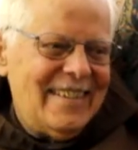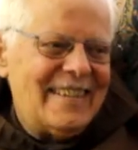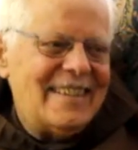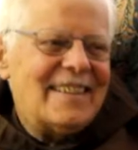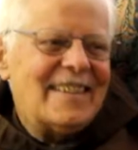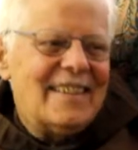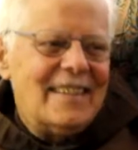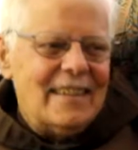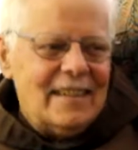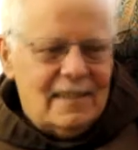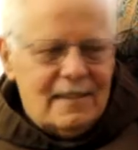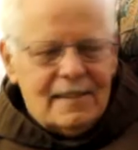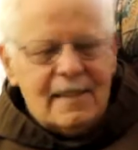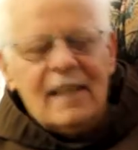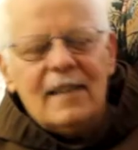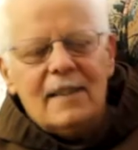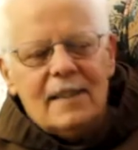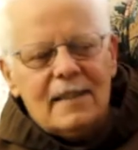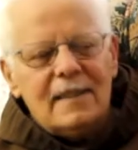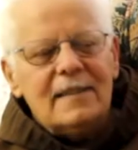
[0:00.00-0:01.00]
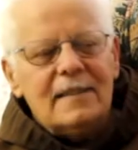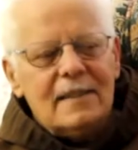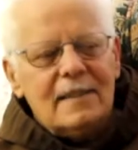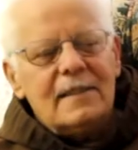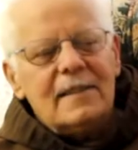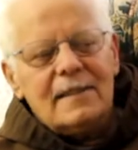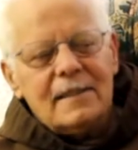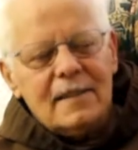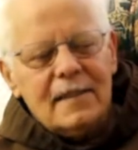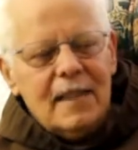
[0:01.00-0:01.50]
but uh,
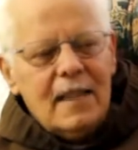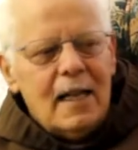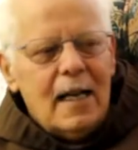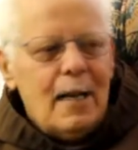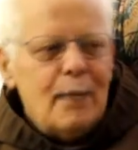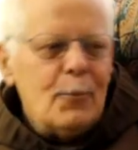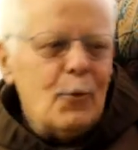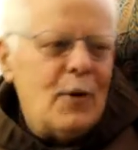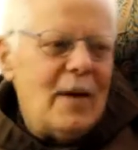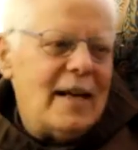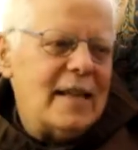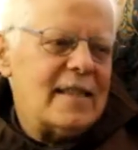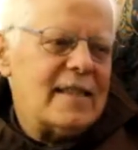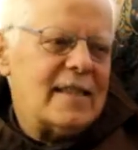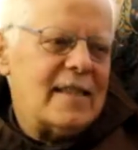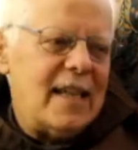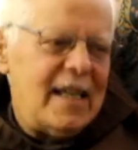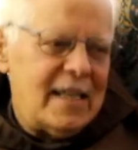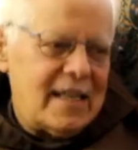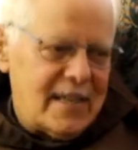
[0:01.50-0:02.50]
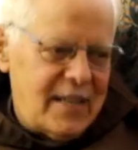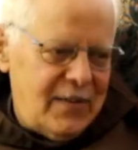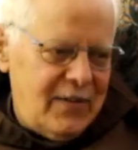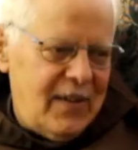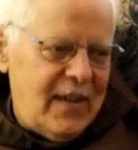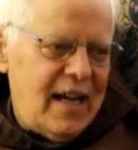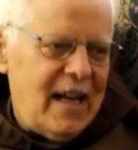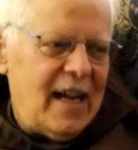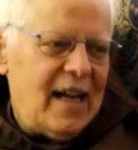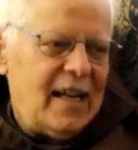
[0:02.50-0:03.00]
no, I'm quite
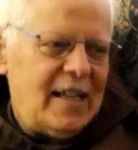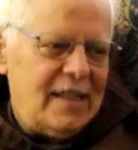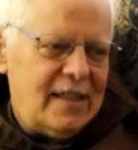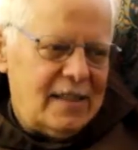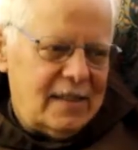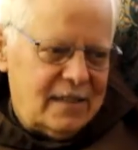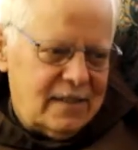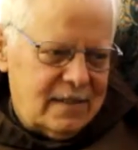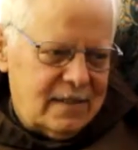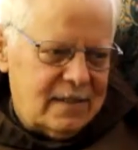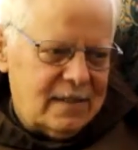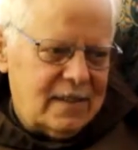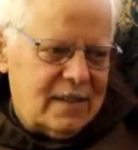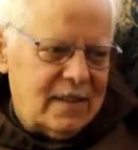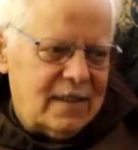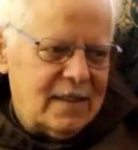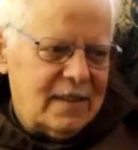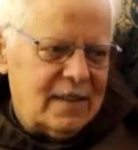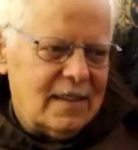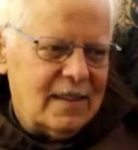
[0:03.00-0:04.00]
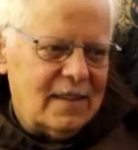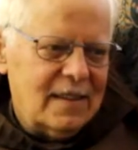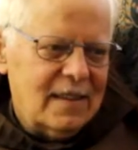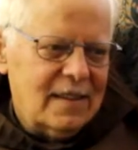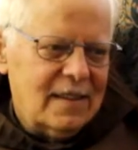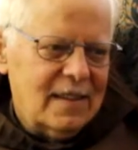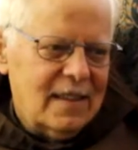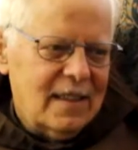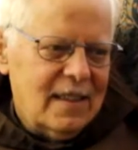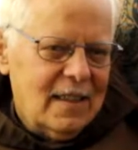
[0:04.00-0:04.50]
satisfied and
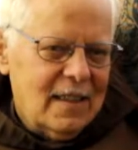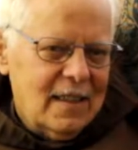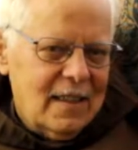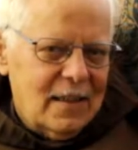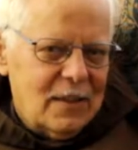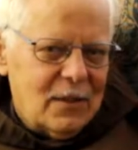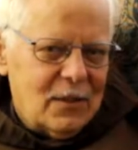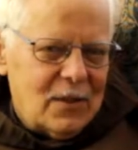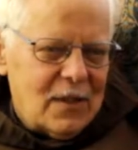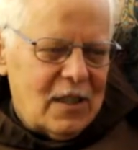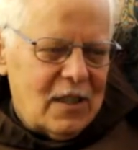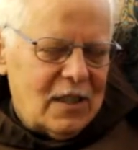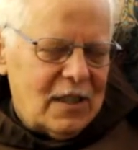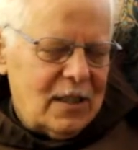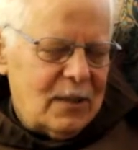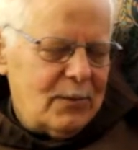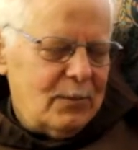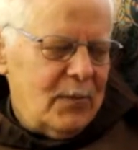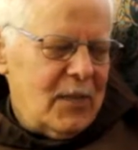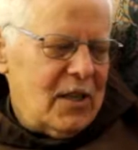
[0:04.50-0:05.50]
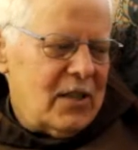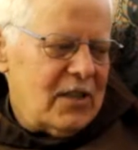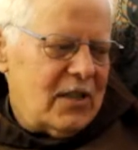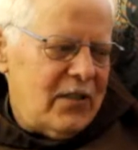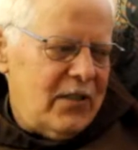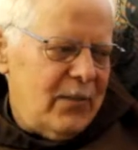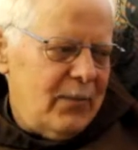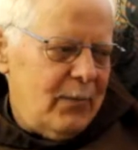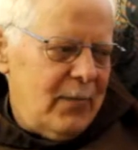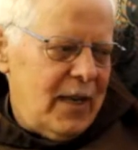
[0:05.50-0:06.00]
because I get
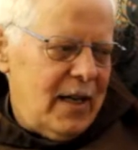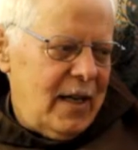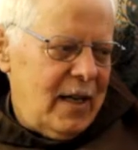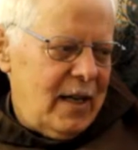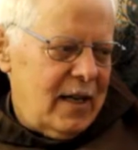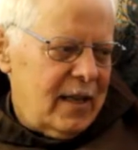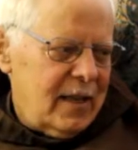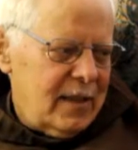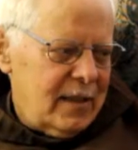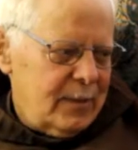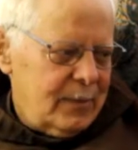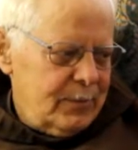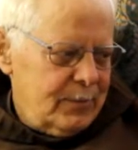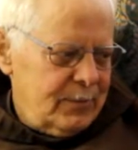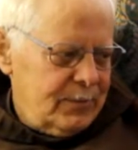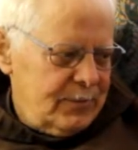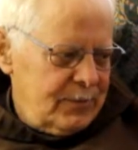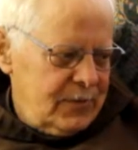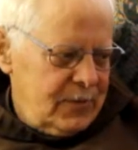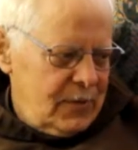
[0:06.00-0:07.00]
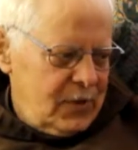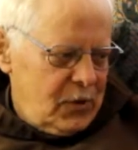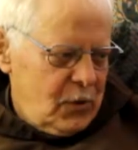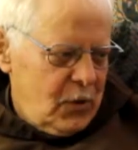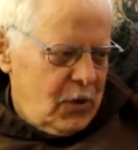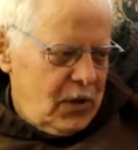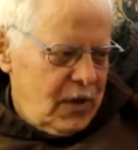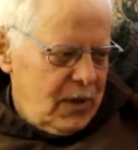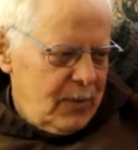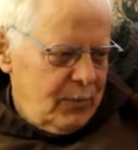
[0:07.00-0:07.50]
most of my
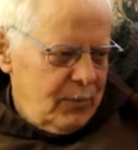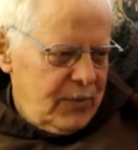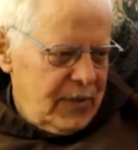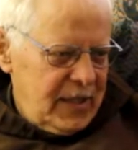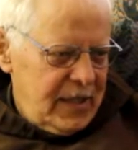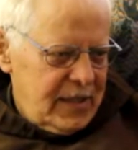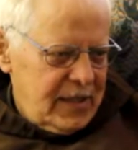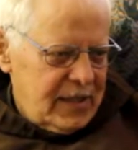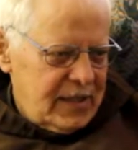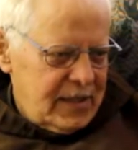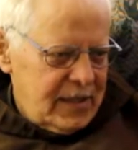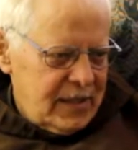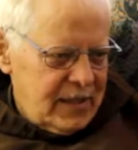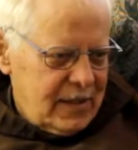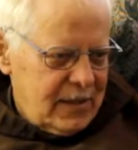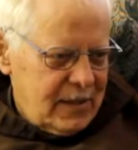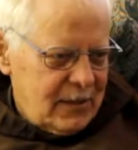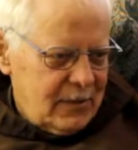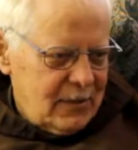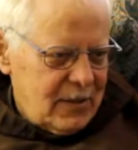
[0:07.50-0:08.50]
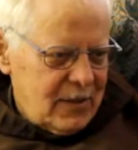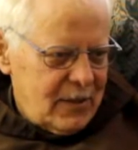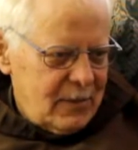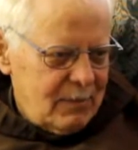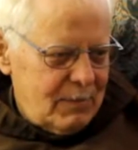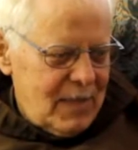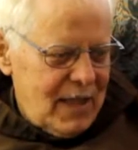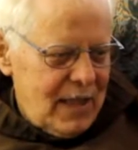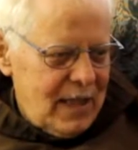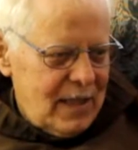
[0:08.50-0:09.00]
joy and pleasure
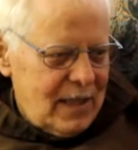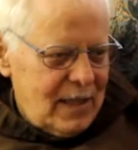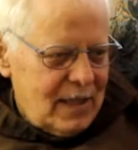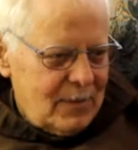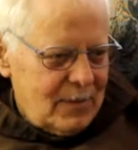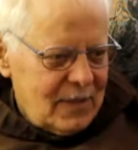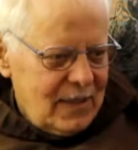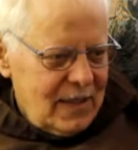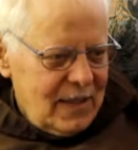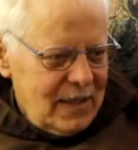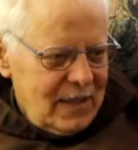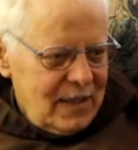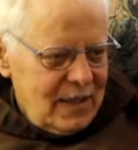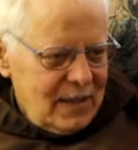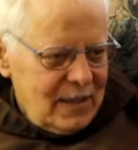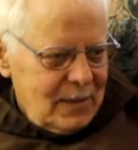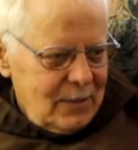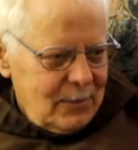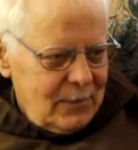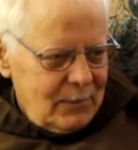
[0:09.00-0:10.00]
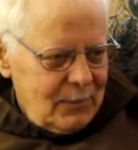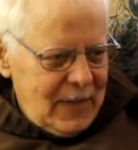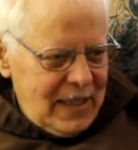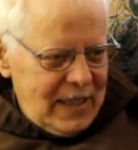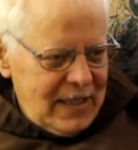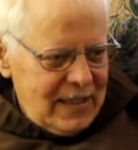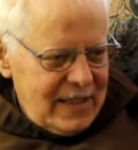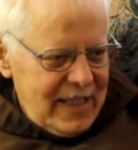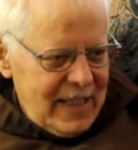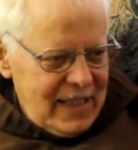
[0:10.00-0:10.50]
with my
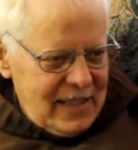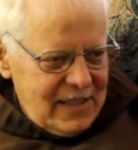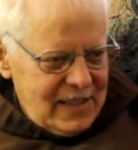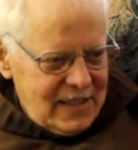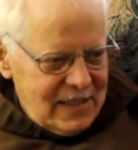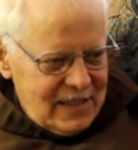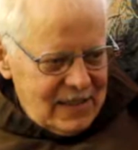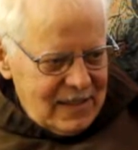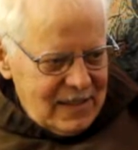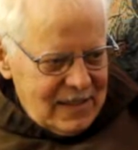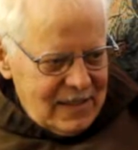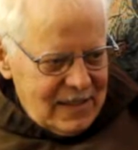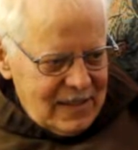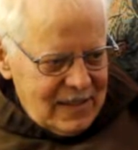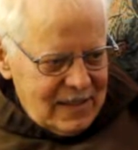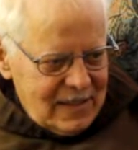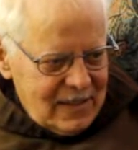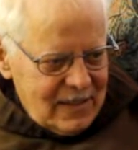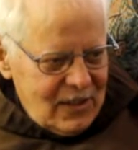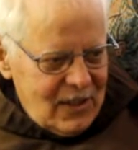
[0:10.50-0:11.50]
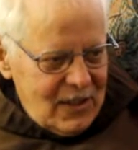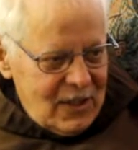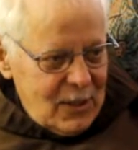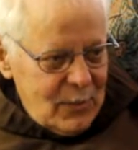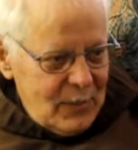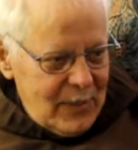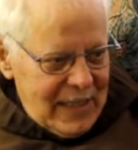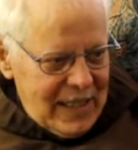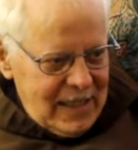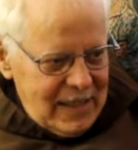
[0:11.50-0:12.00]
meditations and
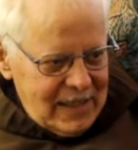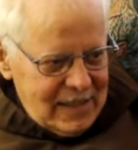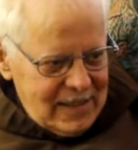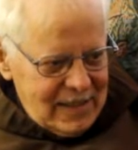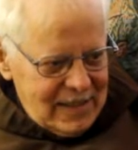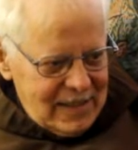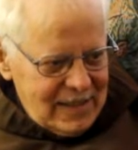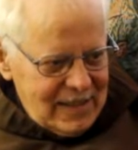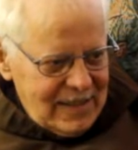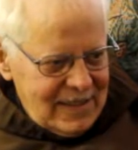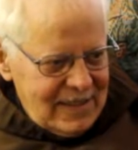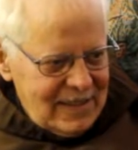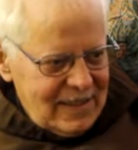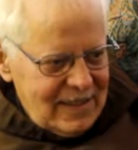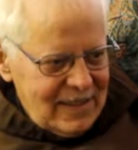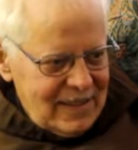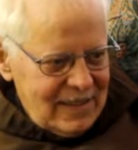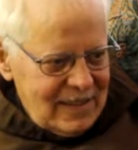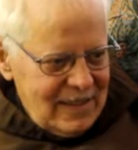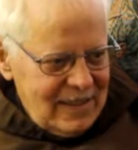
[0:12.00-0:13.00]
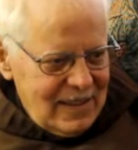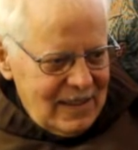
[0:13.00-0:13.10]
contemplations and